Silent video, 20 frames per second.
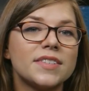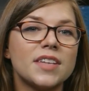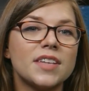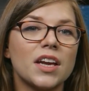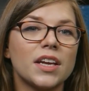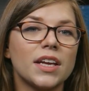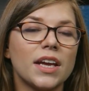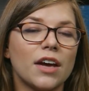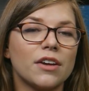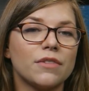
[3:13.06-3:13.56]
a
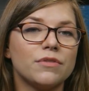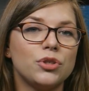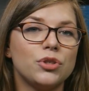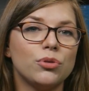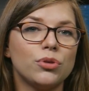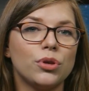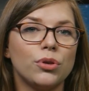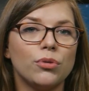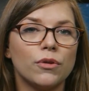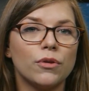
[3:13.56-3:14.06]
study out of
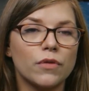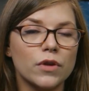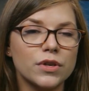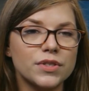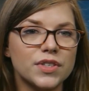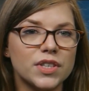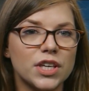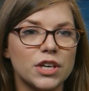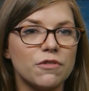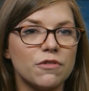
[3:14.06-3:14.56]
Duke
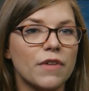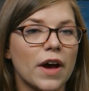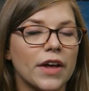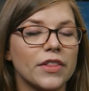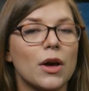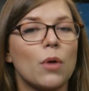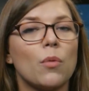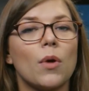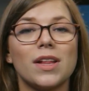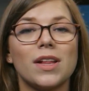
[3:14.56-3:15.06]
University found
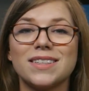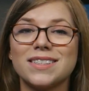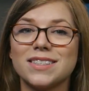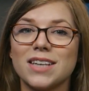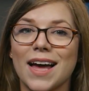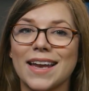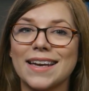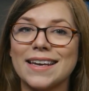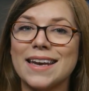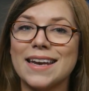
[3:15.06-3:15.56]
that while it's
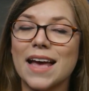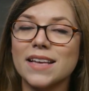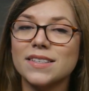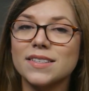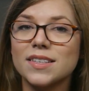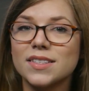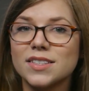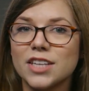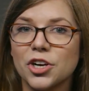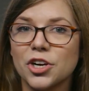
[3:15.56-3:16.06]
not
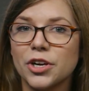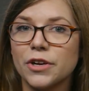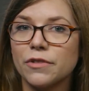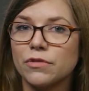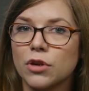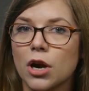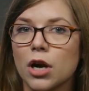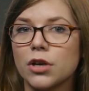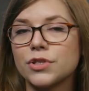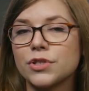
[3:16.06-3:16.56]
necessary
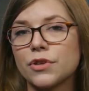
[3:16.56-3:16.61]
for our